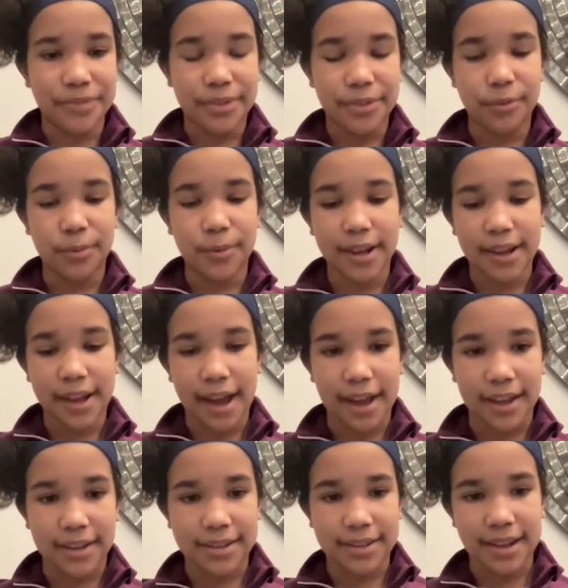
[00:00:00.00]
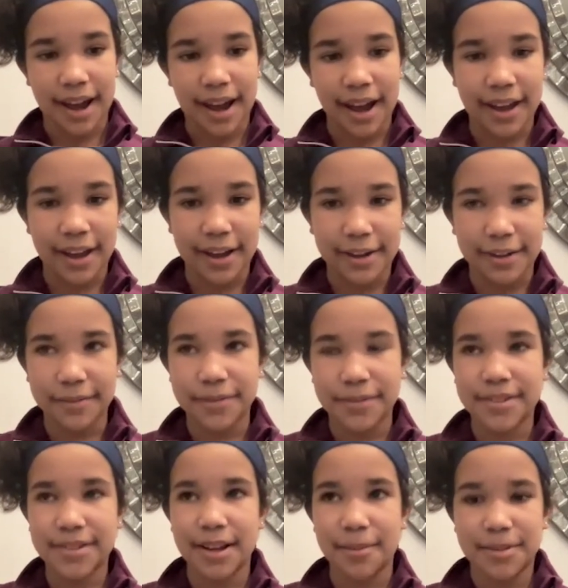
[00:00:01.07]
the weekends I have
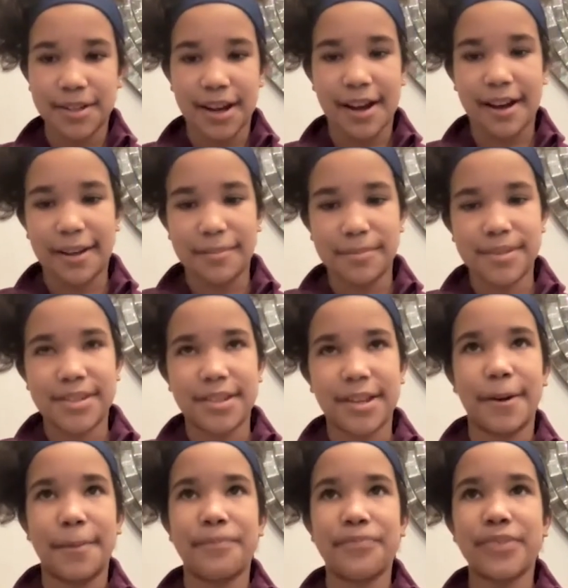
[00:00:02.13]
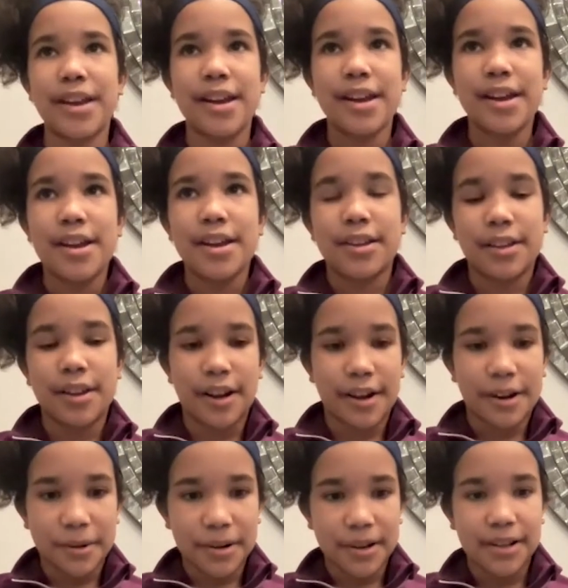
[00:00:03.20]
sometimes, you
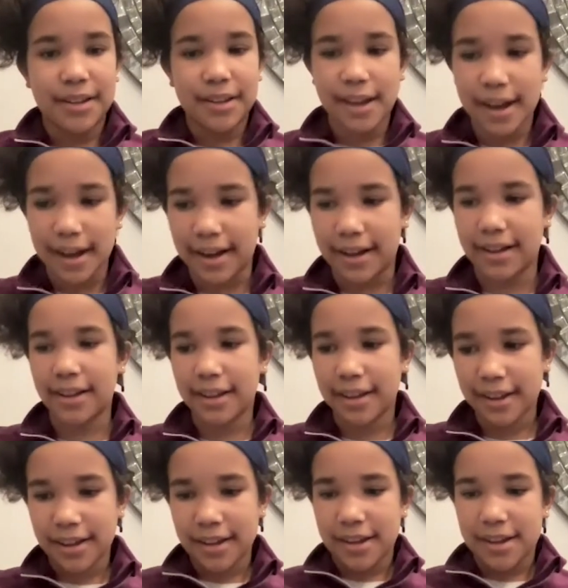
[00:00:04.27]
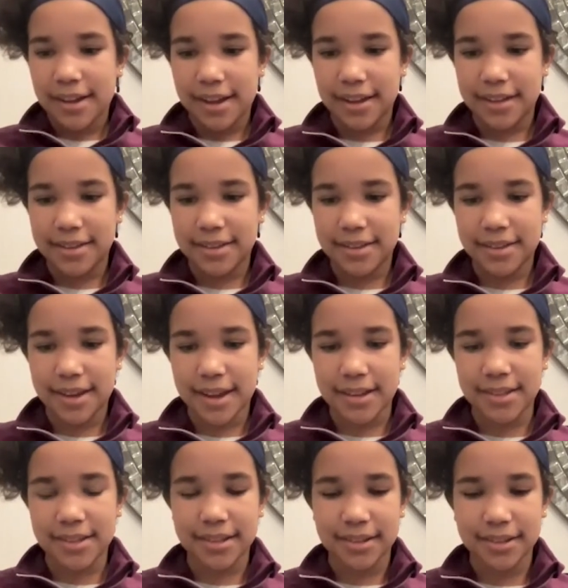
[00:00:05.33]
know, yeah, it's a
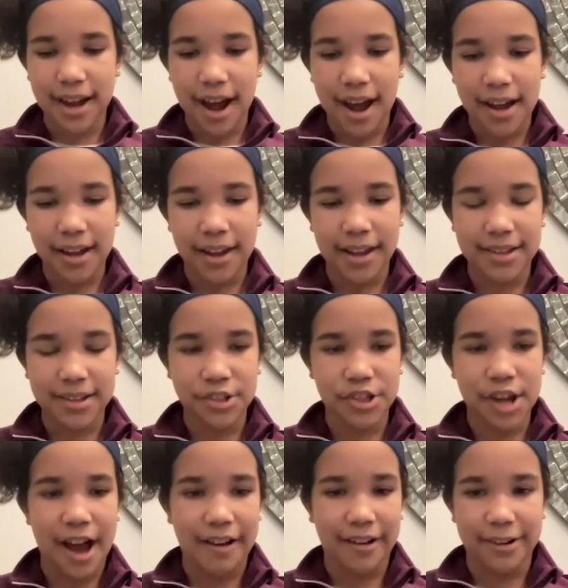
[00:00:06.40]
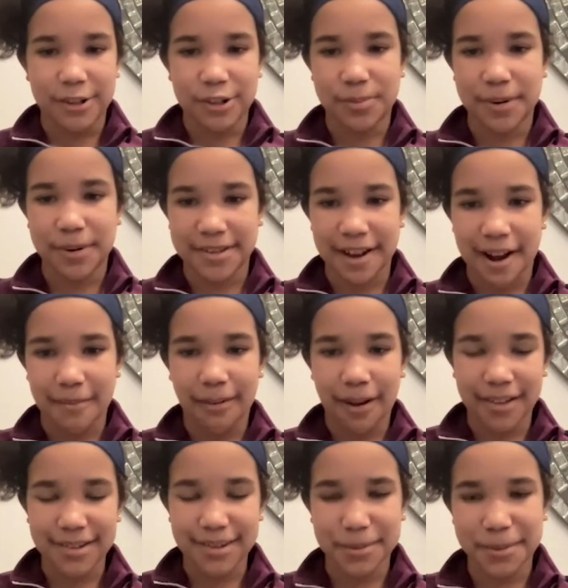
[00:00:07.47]
challenge, but it's not
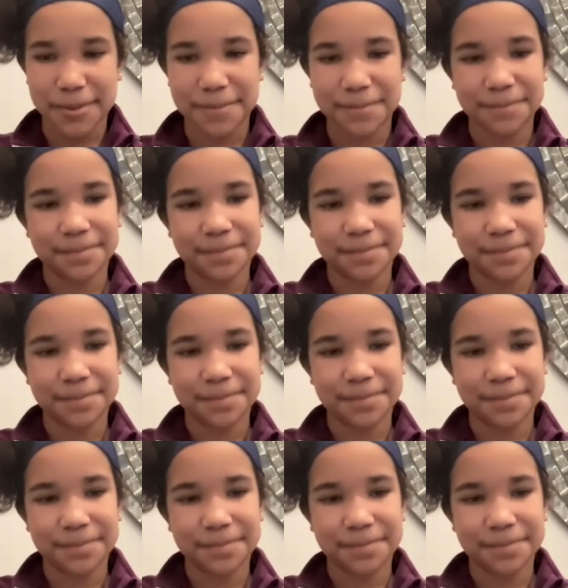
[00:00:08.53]
impossible.